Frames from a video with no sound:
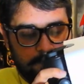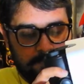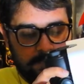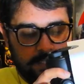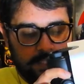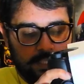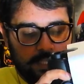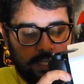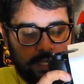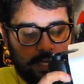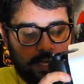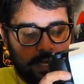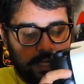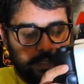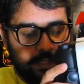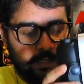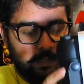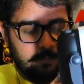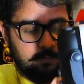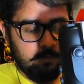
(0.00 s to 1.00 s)
but then I
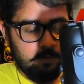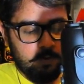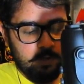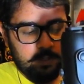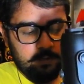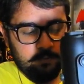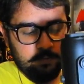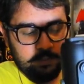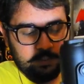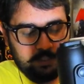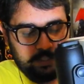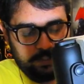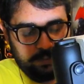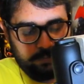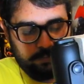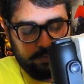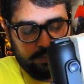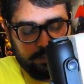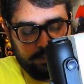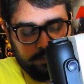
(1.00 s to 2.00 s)
ended up going with
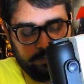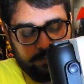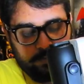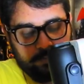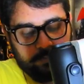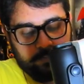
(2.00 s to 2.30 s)
this one